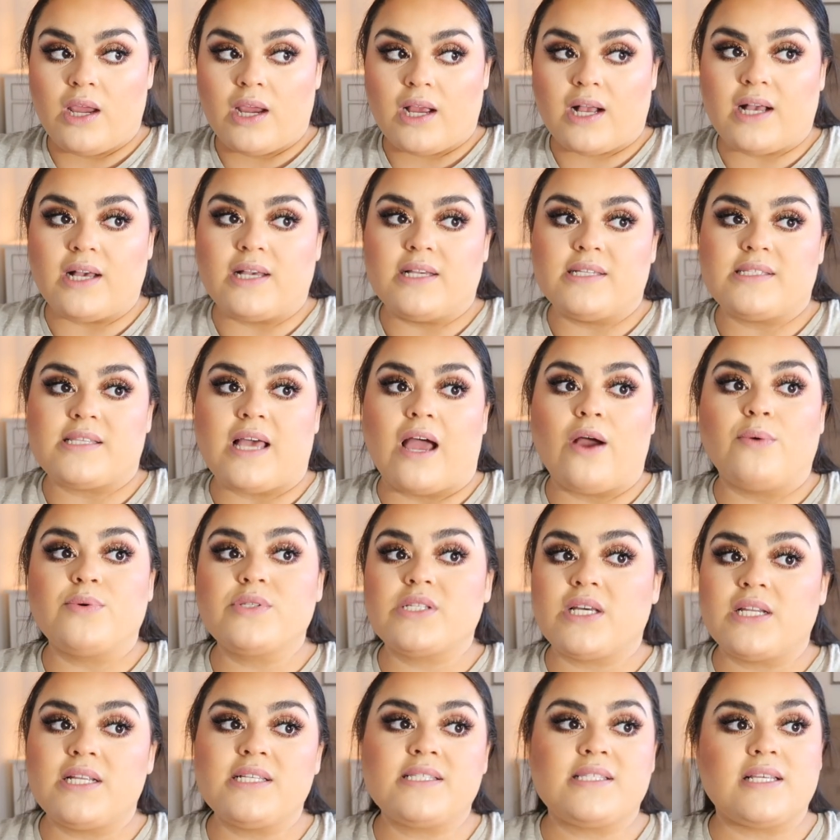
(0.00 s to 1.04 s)
because I was
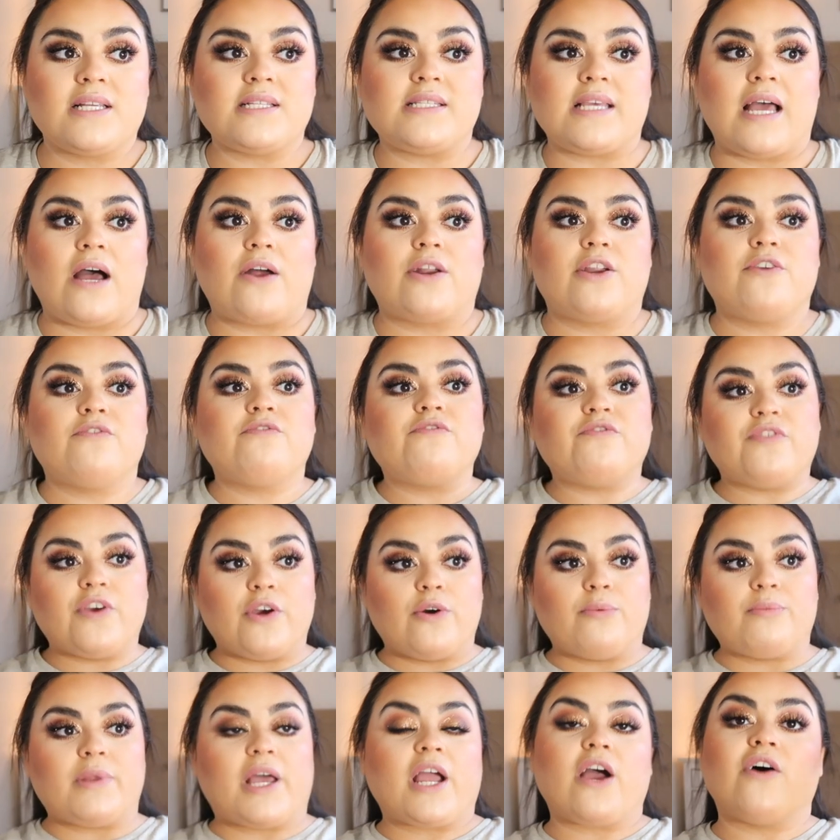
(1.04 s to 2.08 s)
gonna sit down and
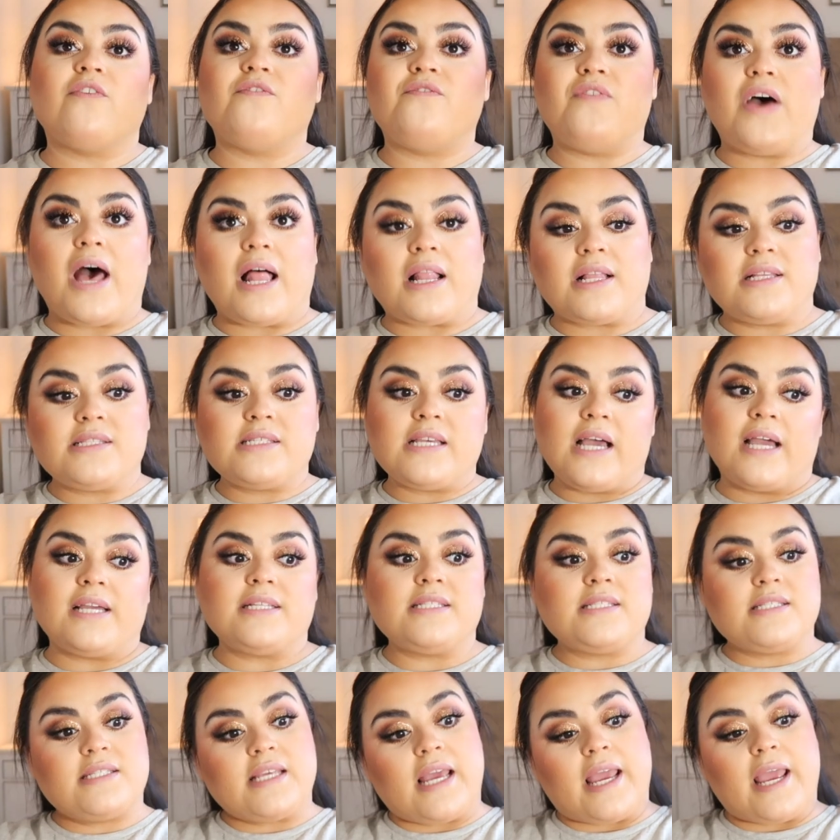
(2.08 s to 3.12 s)
film like a
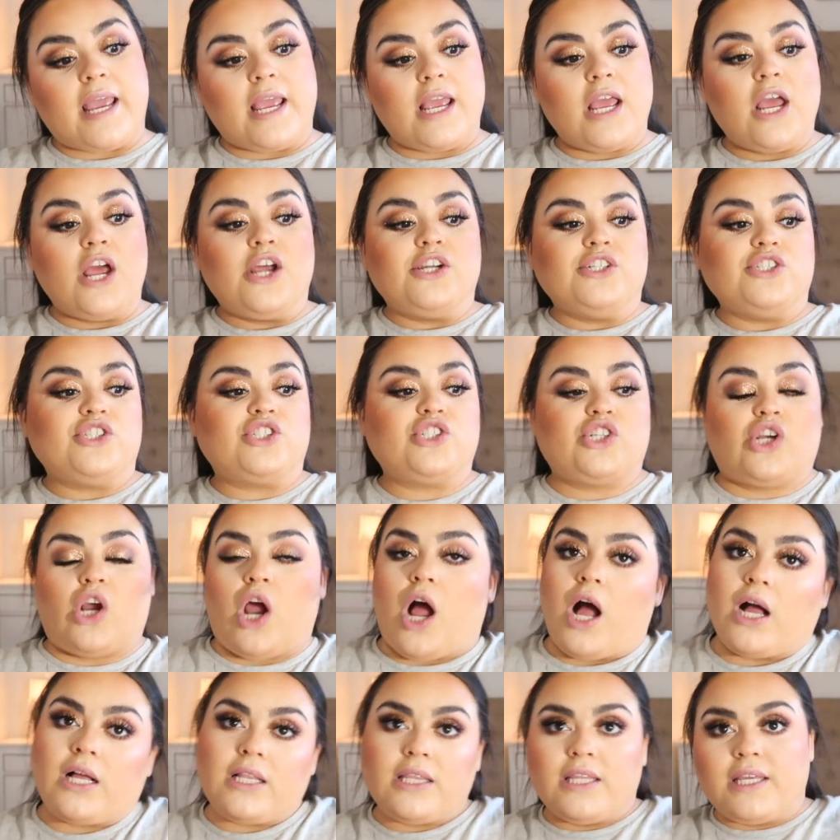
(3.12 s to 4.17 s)
Valentine's Day
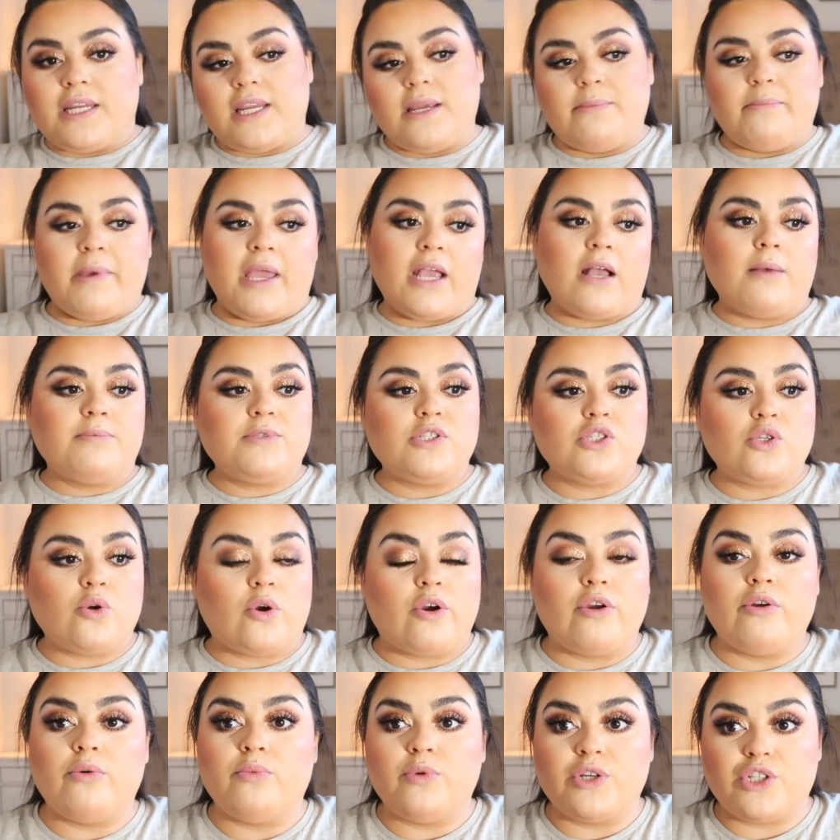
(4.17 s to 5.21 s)
chocolatey makeup
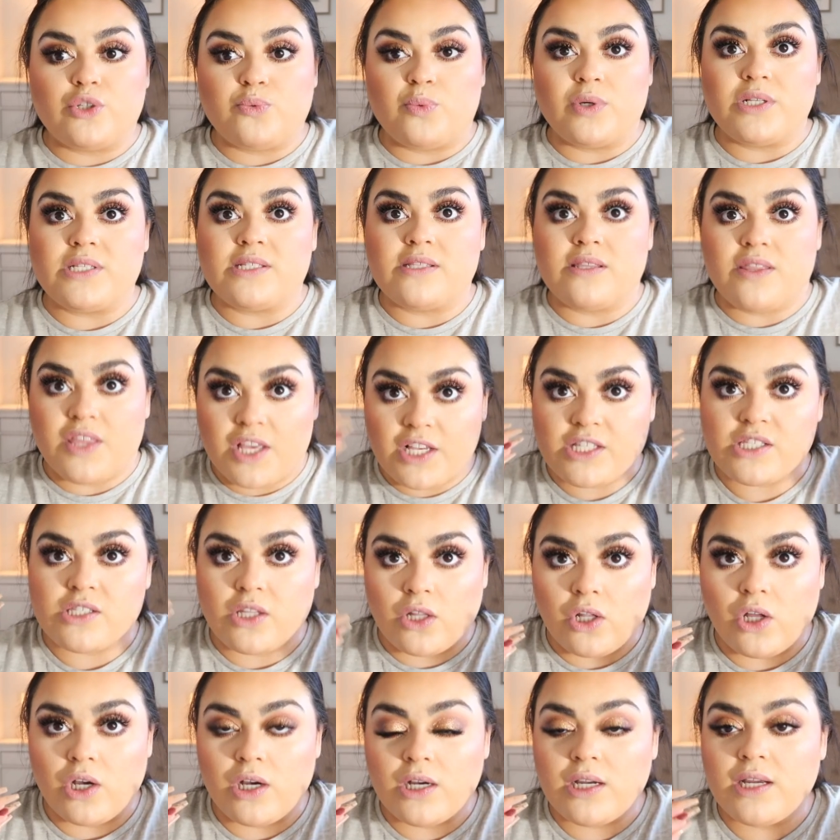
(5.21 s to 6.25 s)
tutorial, which was this
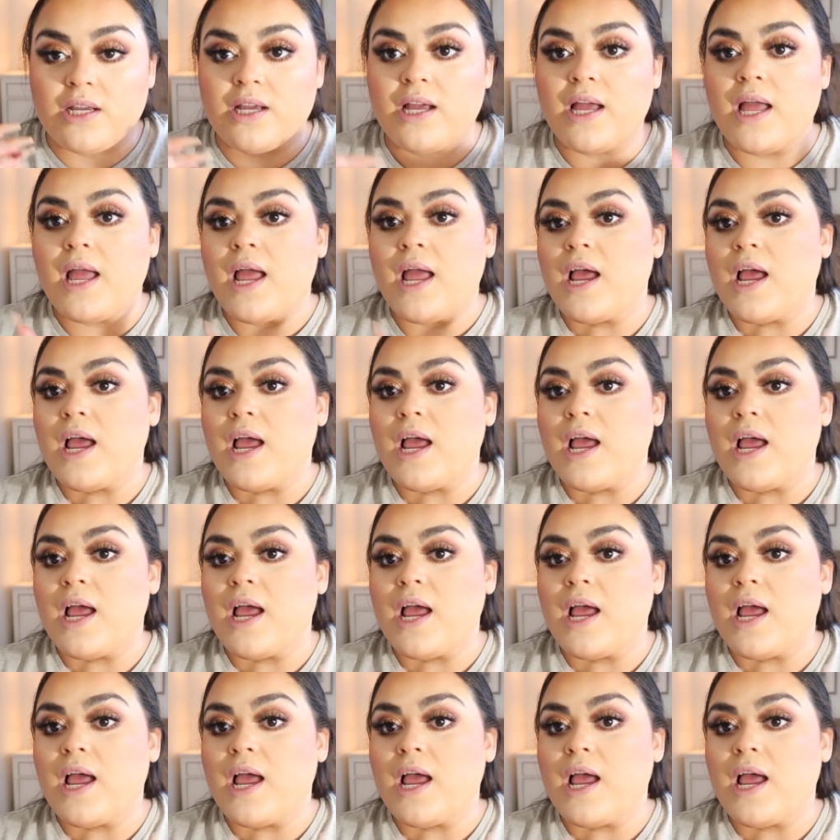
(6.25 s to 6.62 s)
look.